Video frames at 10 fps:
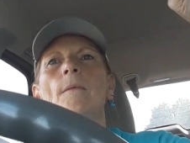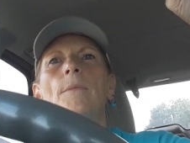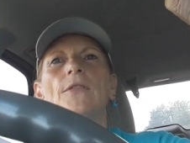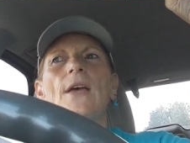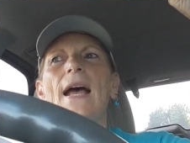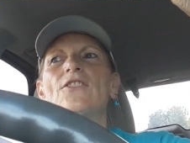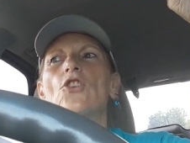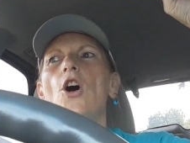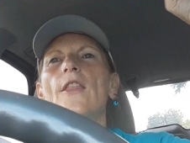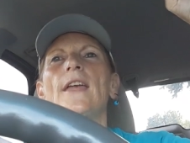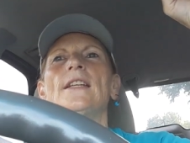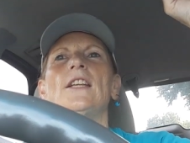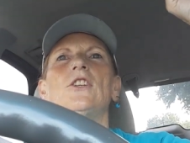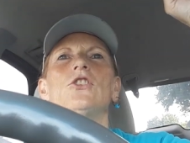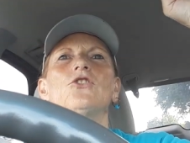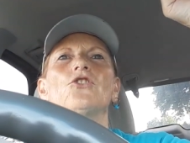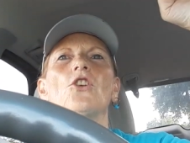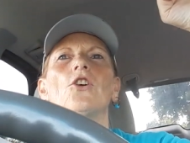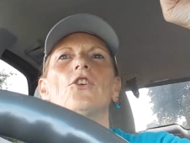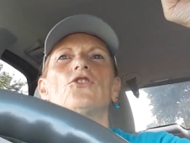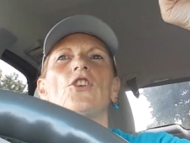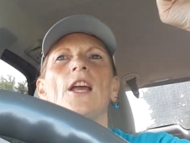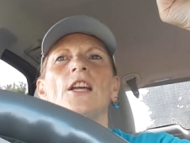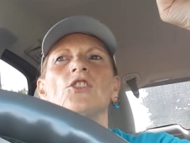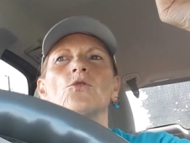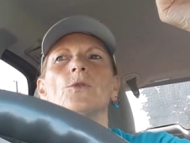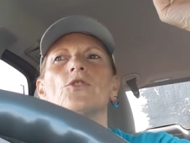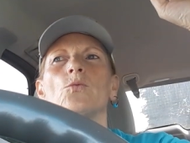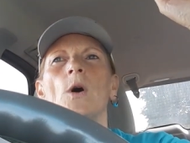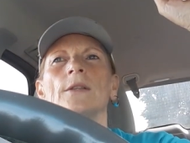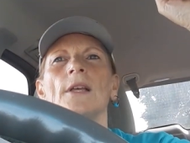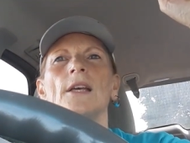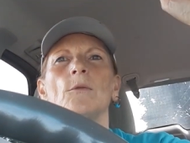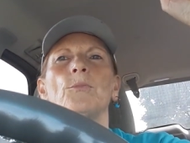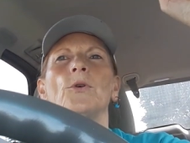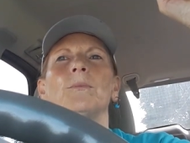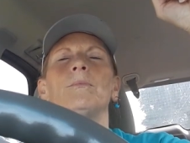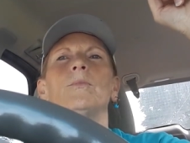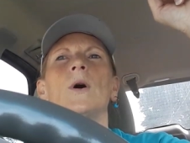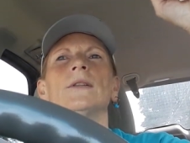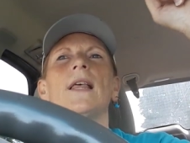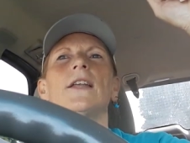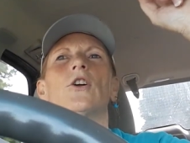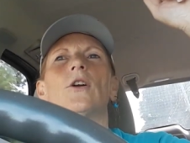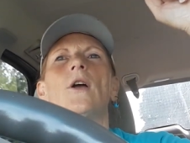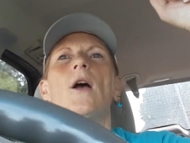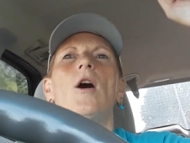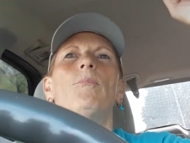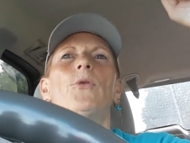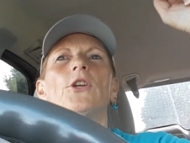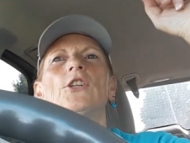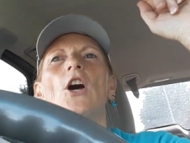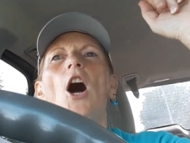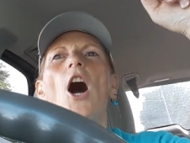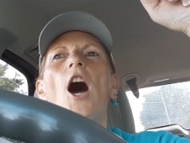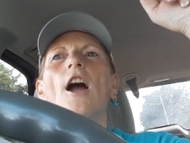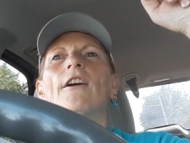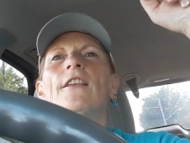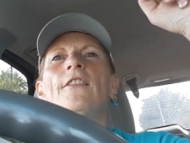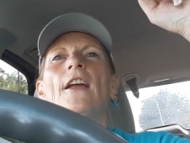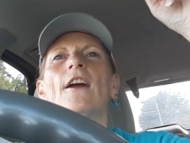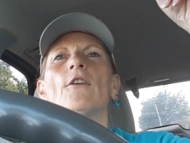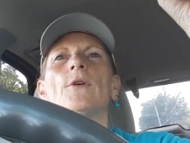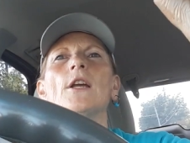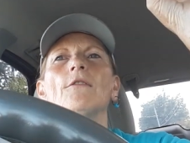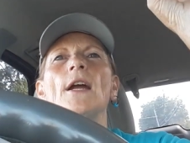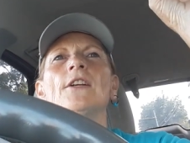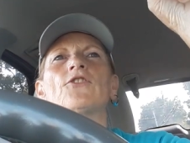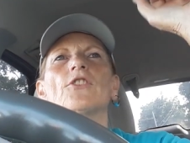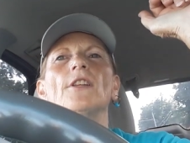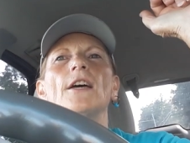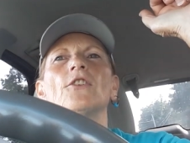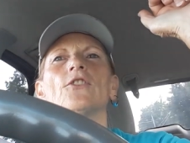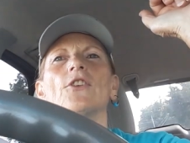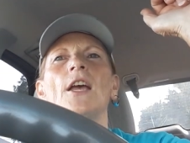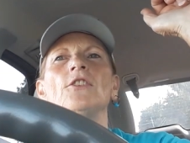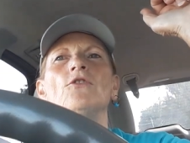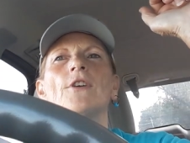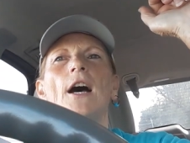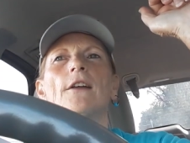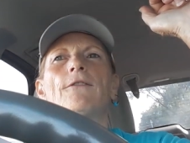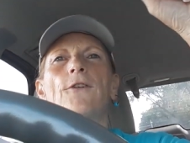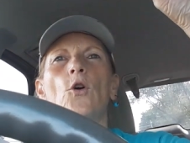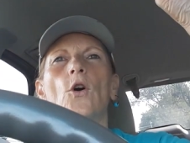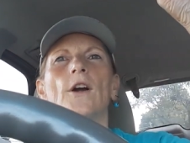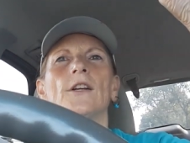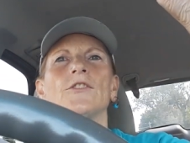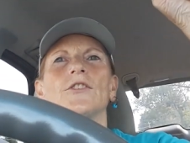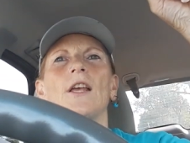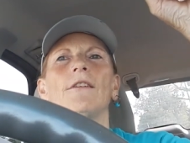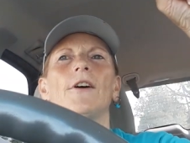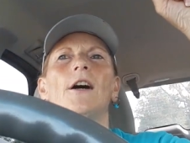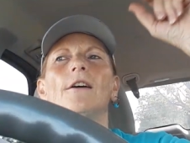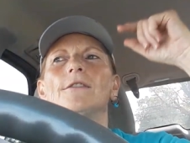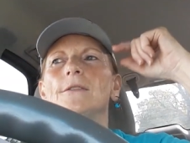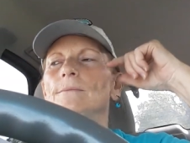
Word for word: But that's all they needed to ch change was one letter. Put one letter. Put an R in there, rearrange the letters, and you got for instead of of.